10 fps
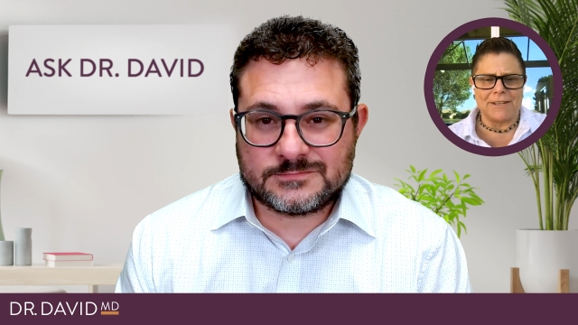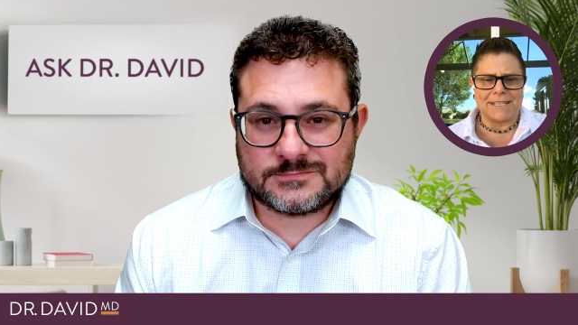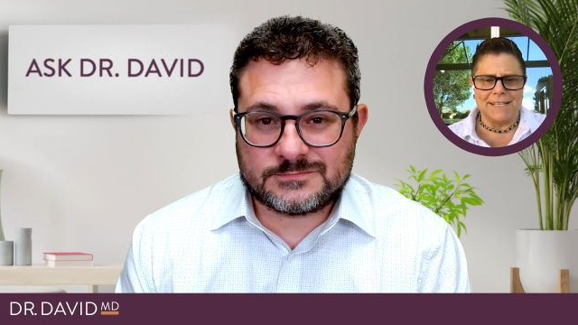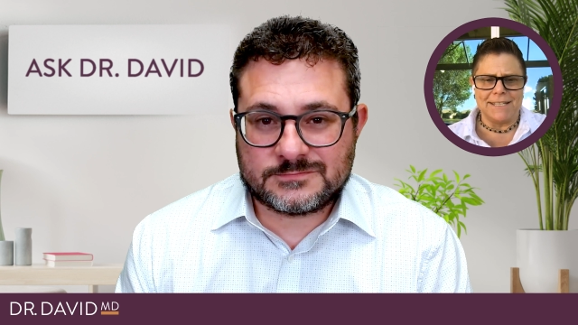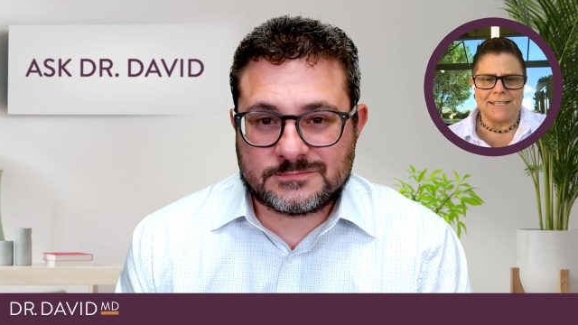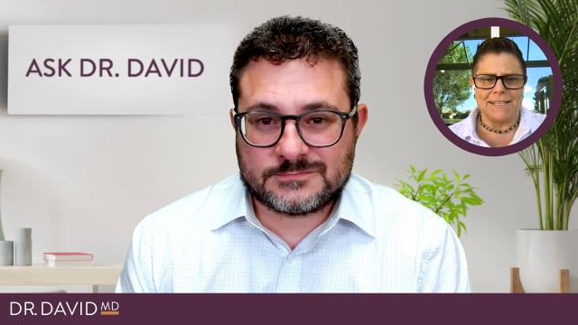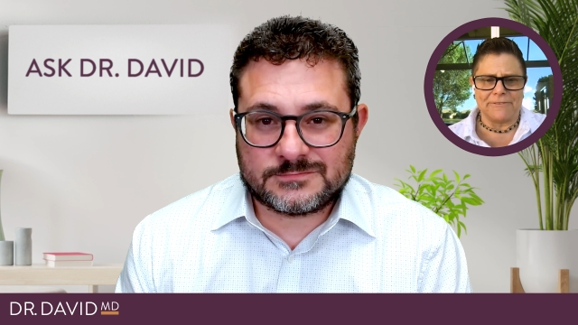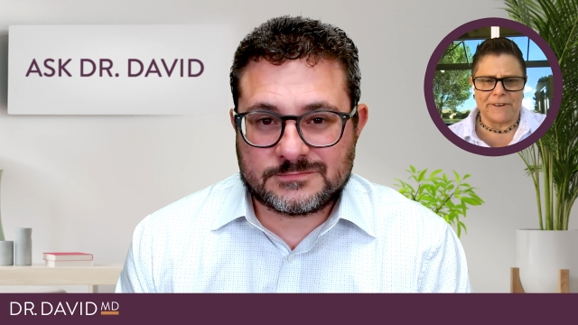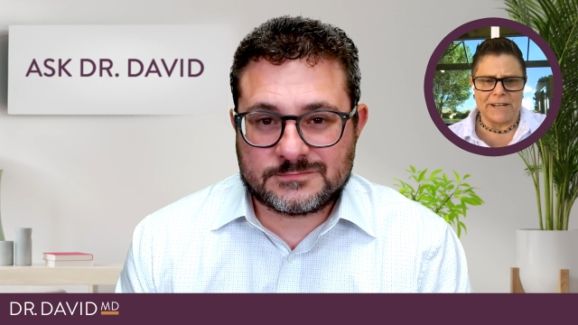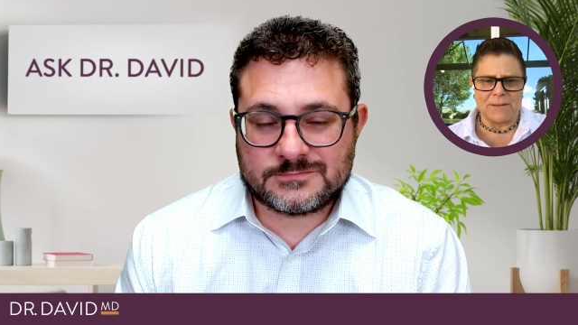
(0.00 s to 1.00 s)
Speaker 1: the CDC
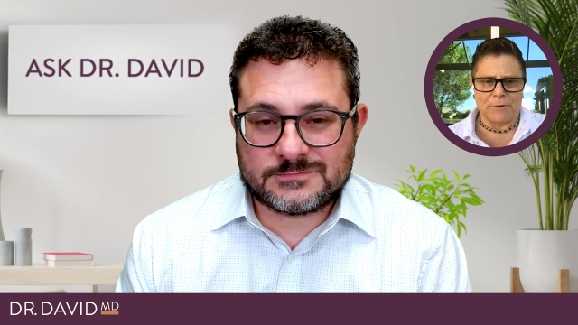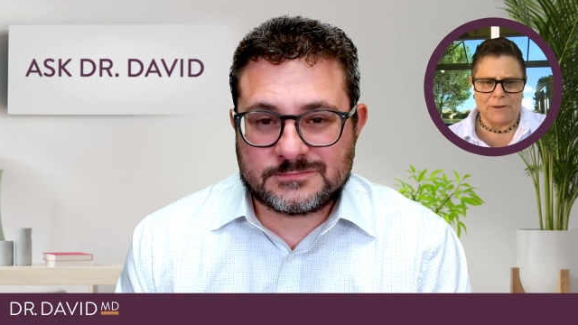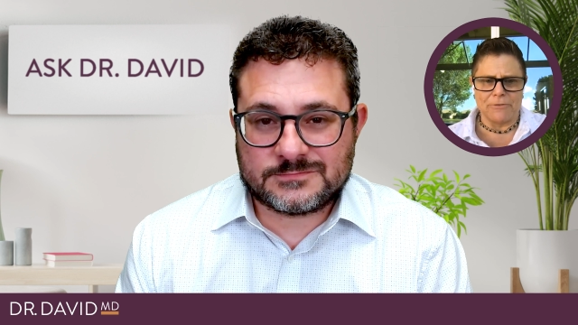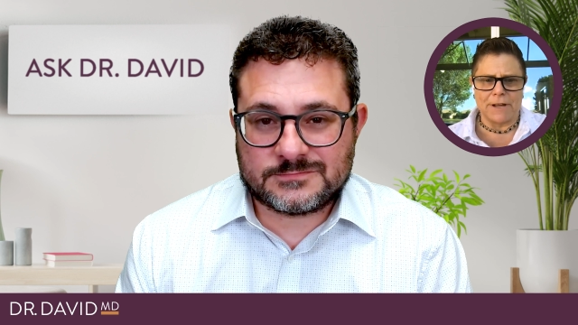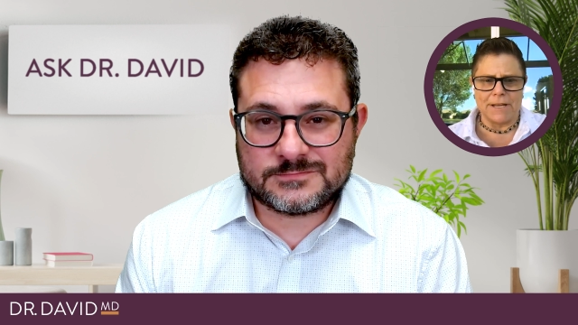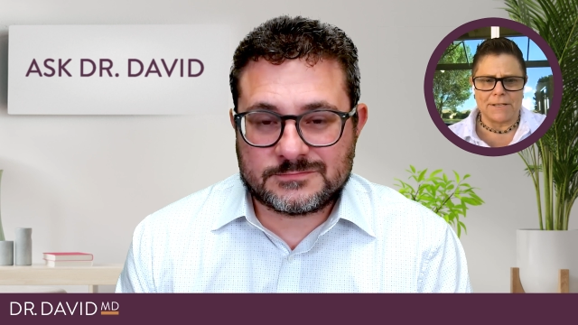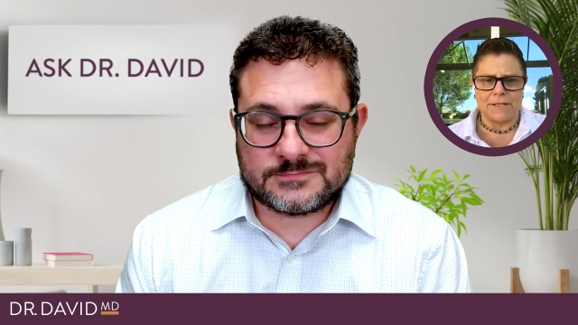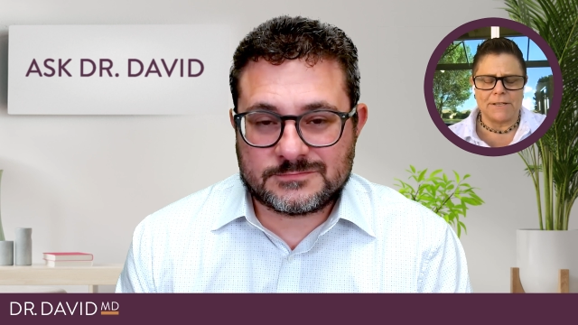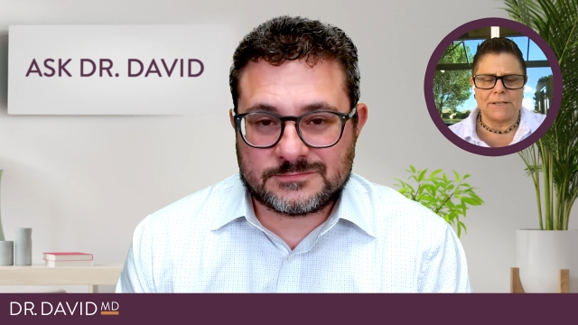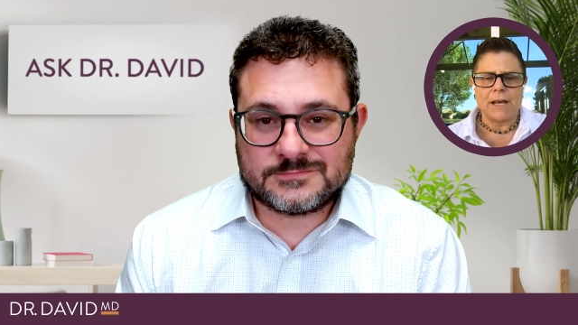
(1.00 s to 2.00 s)
defined breakthrough
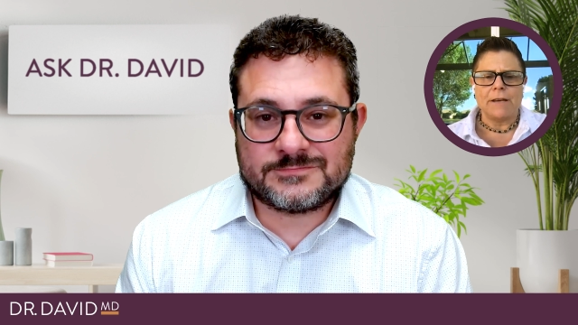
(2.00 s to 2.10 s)
cases,